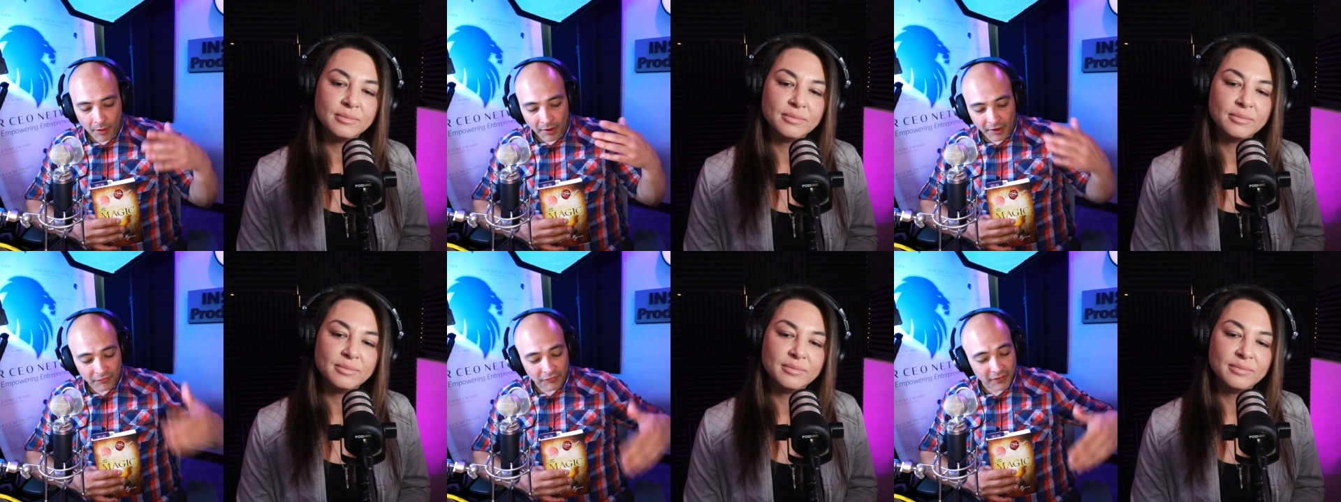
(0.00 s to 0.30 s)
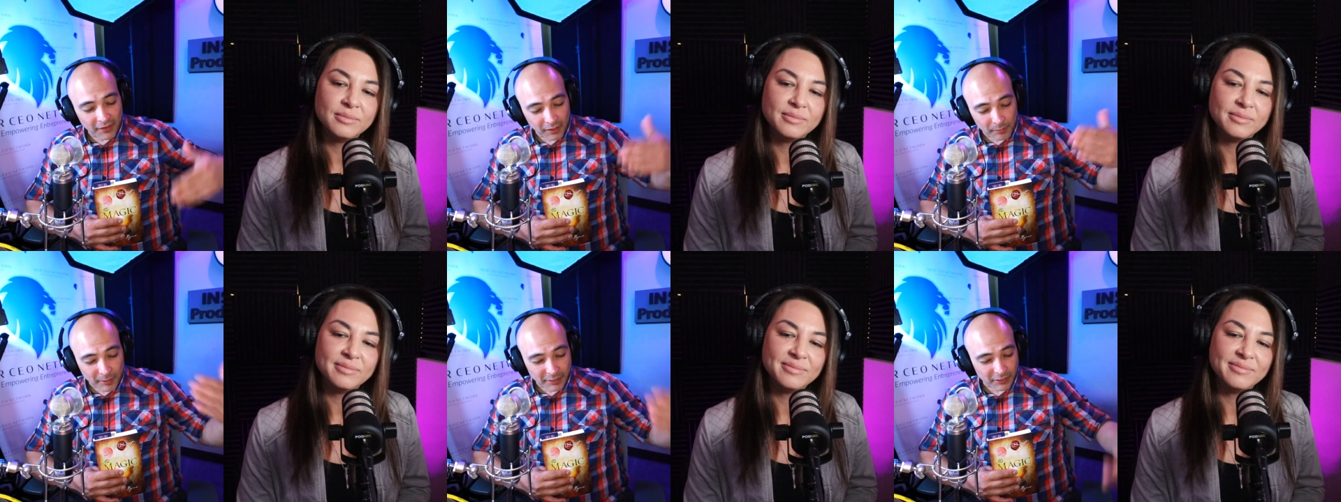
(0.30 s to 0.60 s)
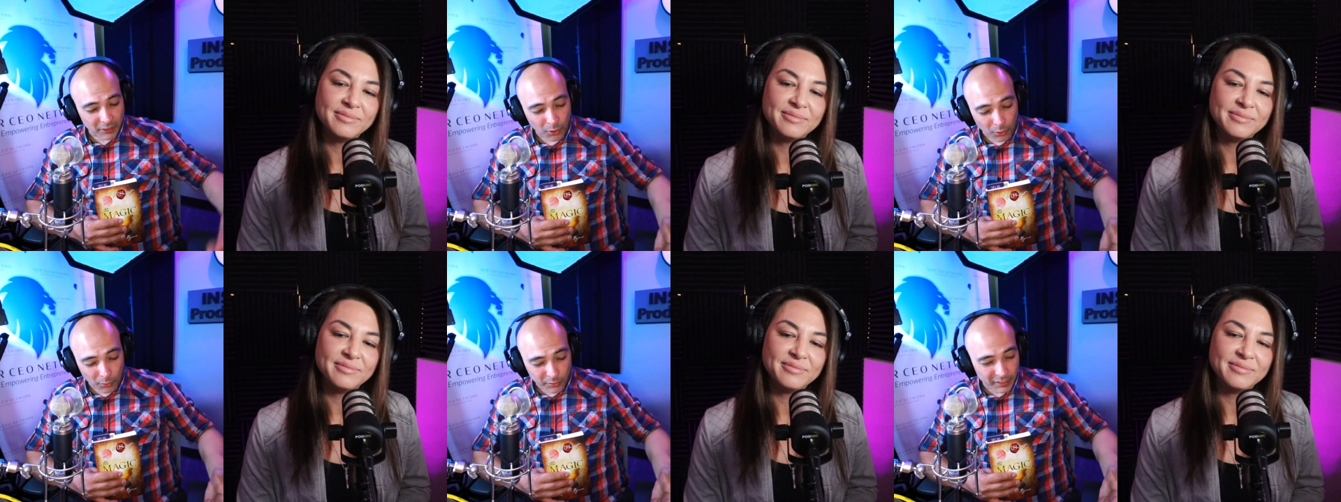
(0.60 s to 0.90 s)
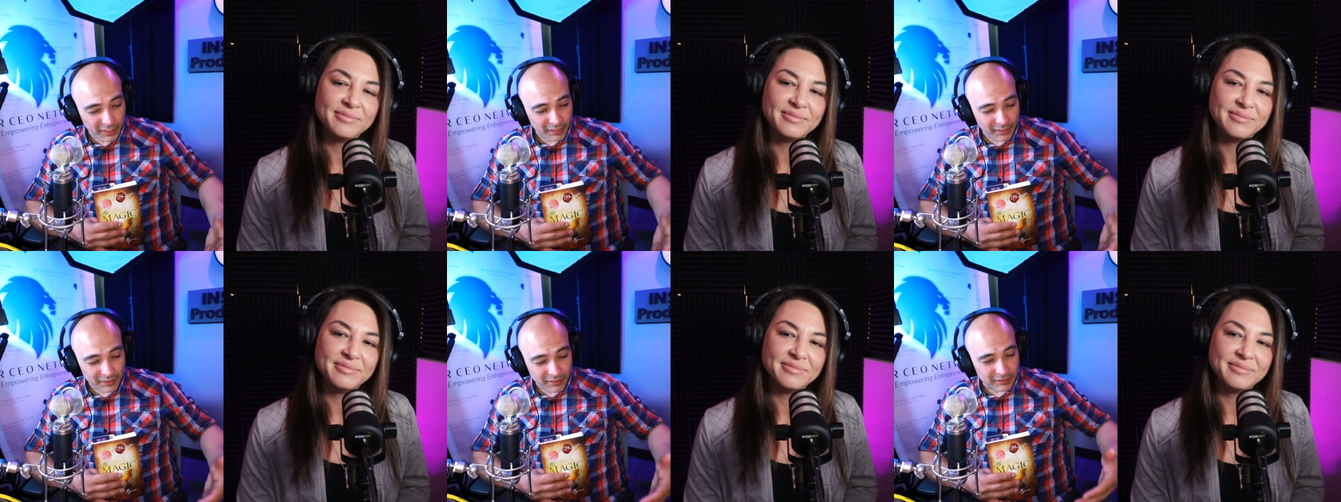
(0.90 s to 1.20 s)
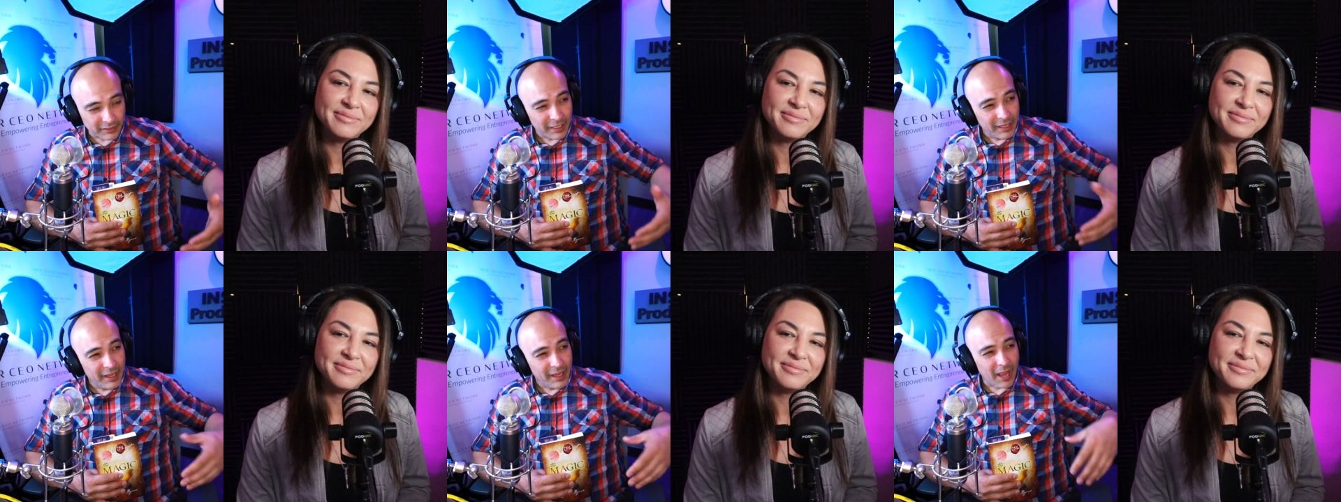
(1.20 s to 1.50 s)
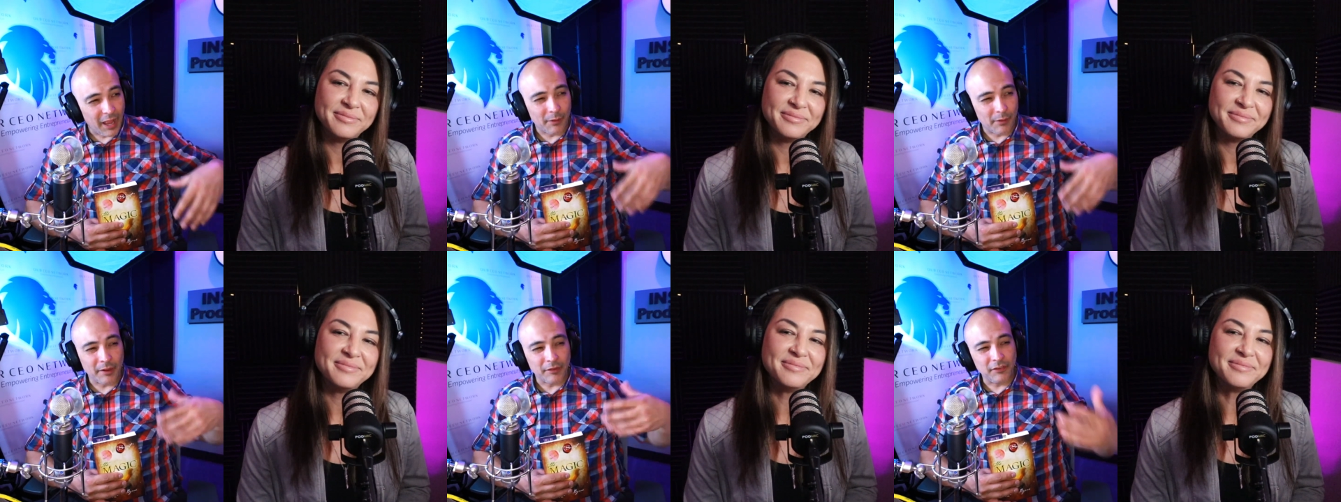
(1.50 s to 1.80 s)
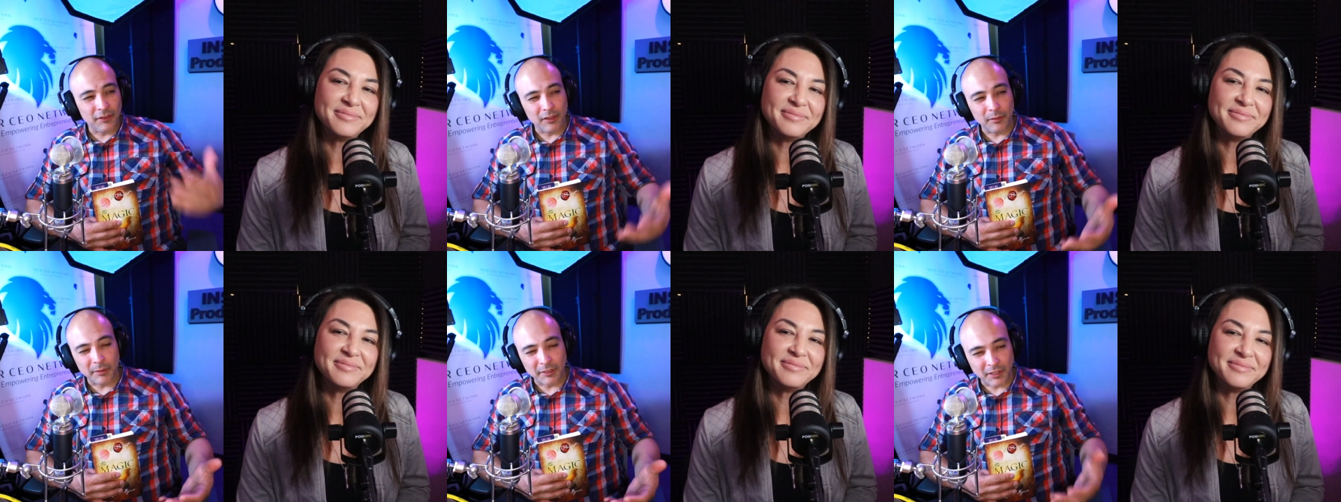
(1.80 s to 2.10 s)
Speaker 1: I feel about the hokiness, how I
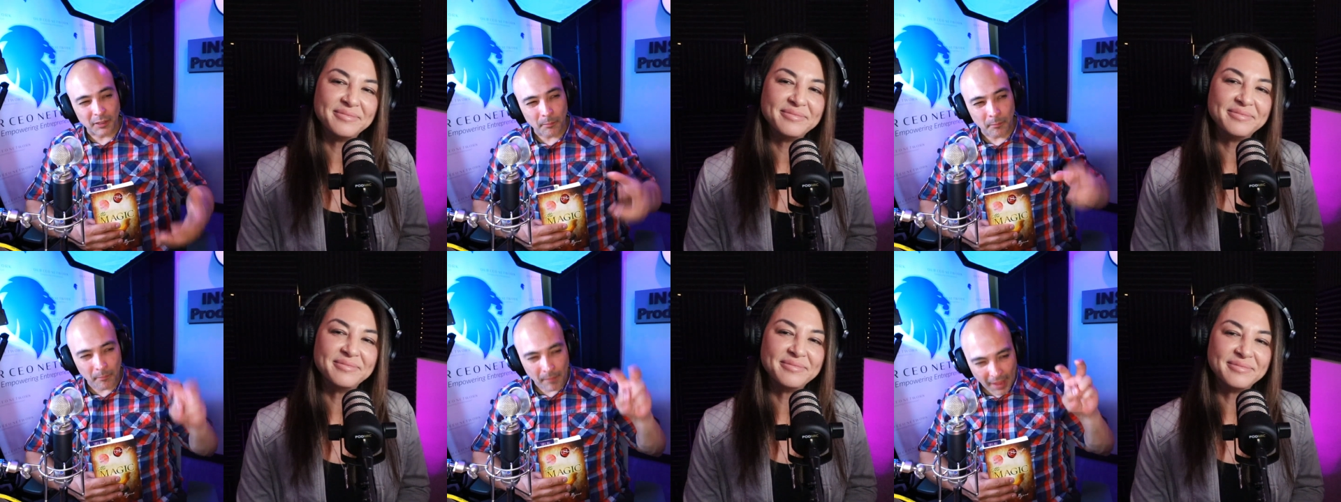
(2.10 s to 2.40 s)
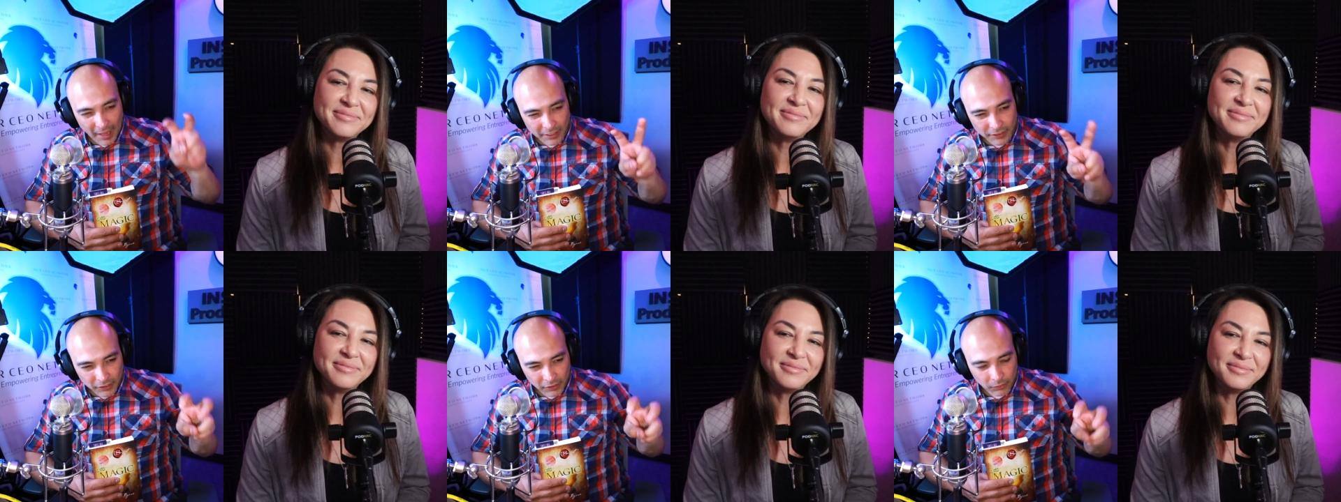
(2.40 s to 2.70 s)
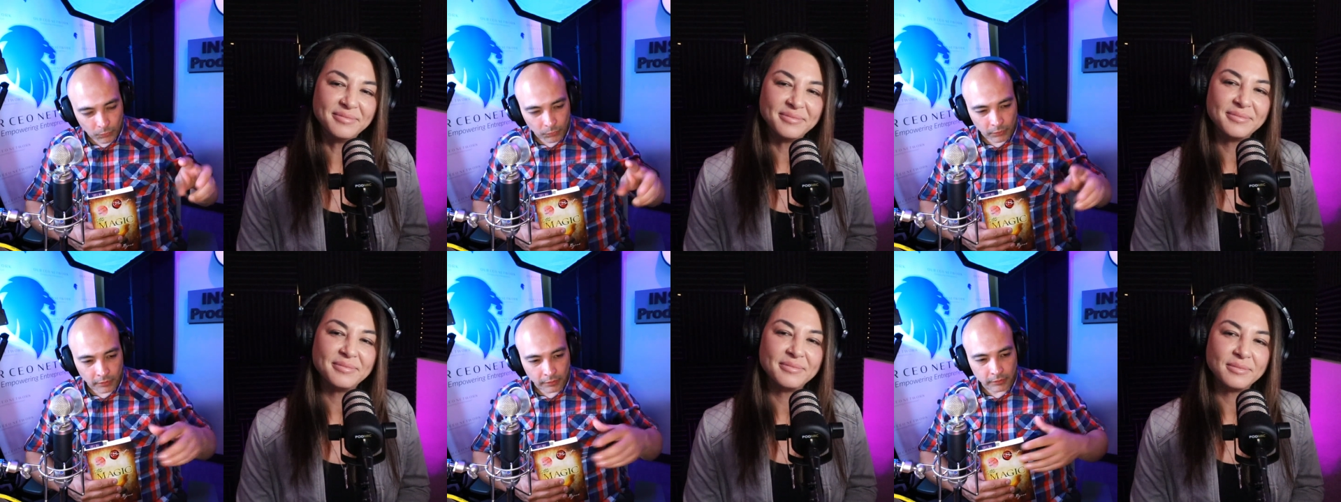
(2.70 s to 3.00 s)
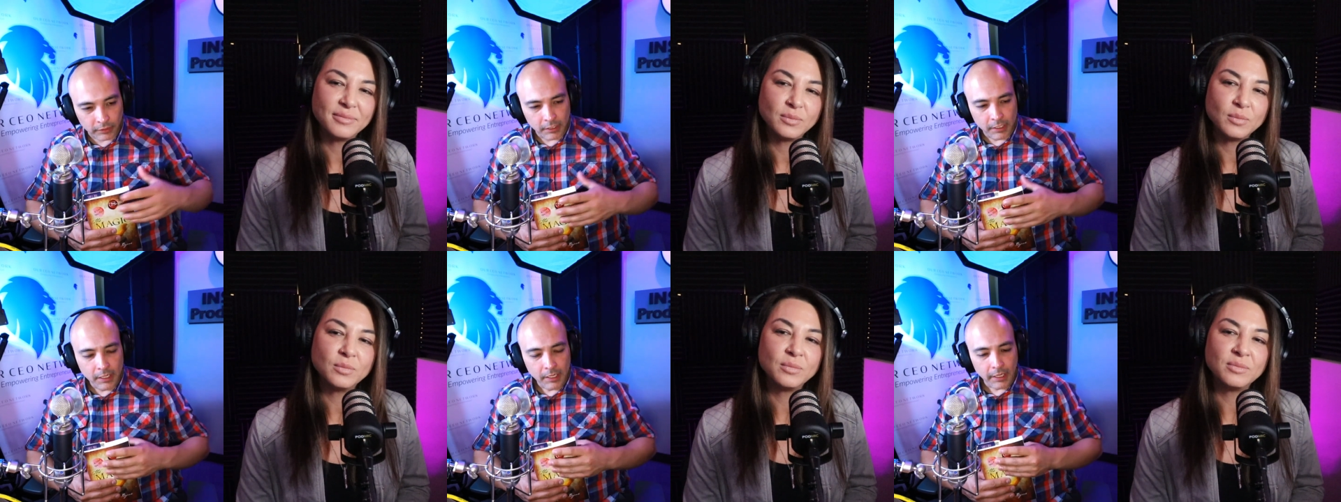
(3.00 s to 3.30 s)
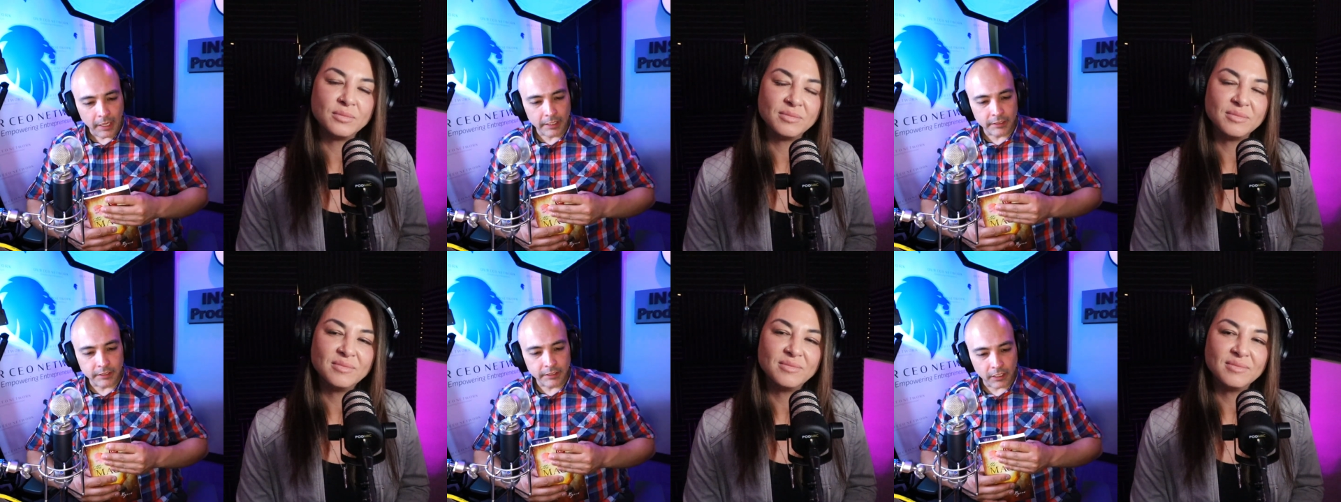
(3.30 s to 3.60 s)
feel about the magic word, and say,